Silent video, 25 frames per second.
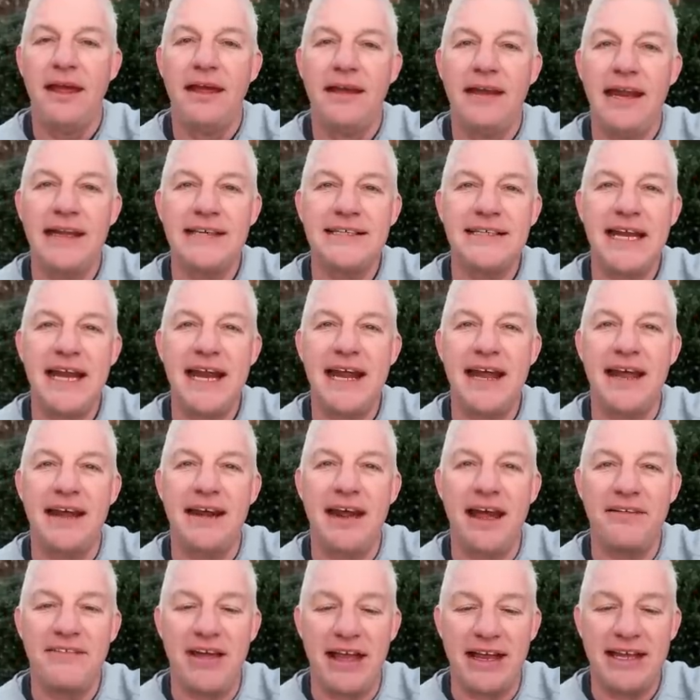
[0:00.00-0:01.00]
Next hand,
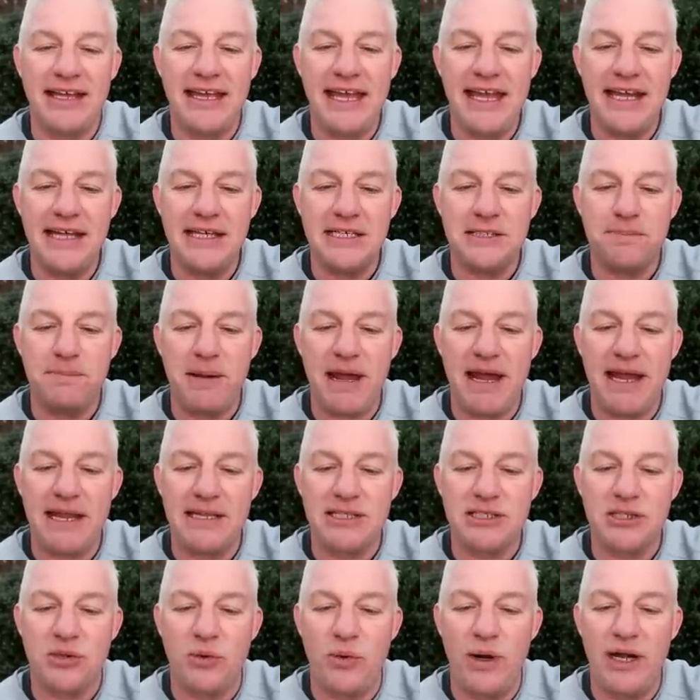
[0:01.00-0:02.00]
I've got king of
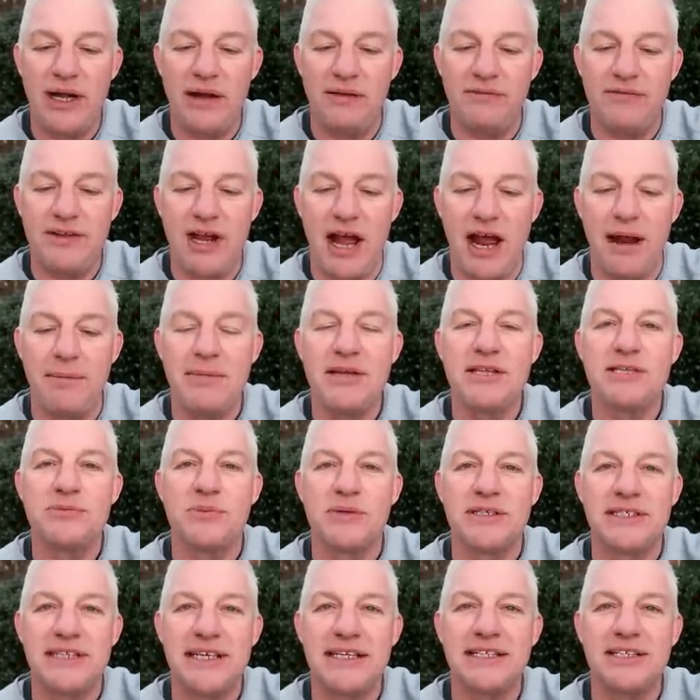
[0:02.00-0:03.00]
spades, queen of diamonds
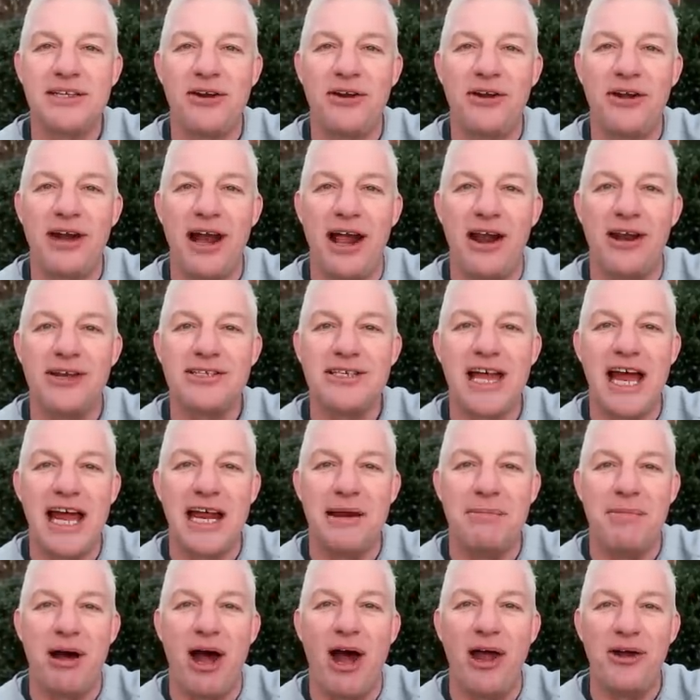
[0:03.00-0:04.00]
with $600. I
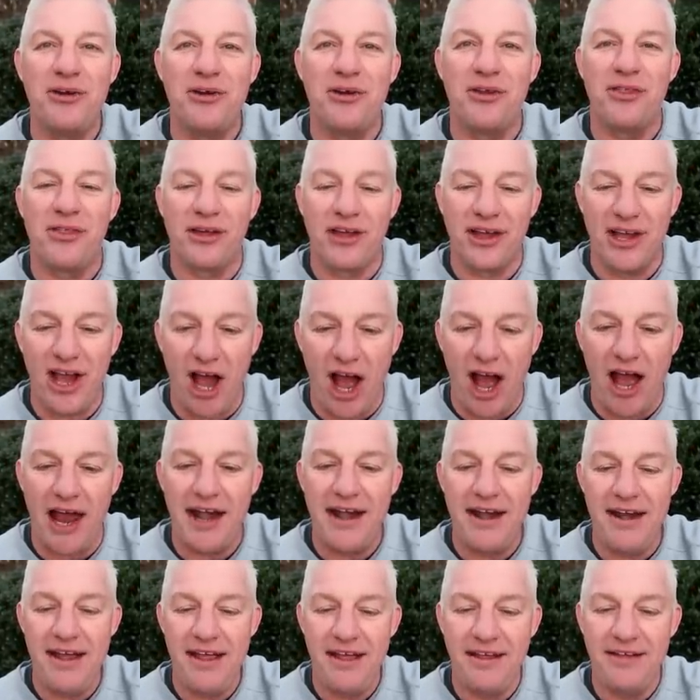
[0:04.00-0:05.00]
am under the
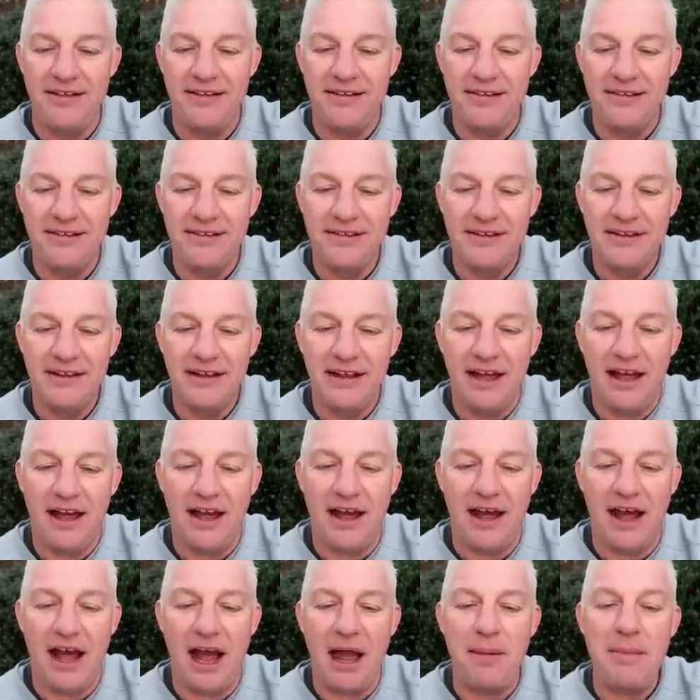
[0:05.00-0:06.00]
gun.
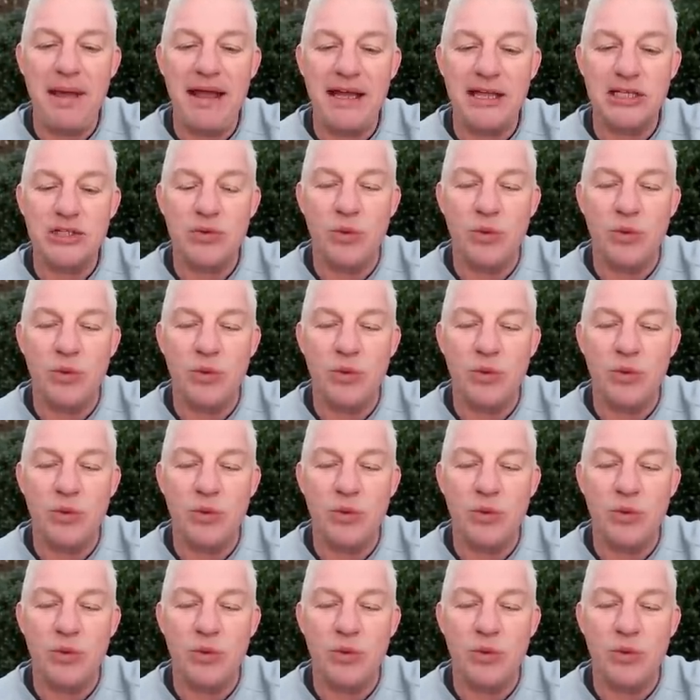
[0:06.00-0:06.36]
Uh, I make it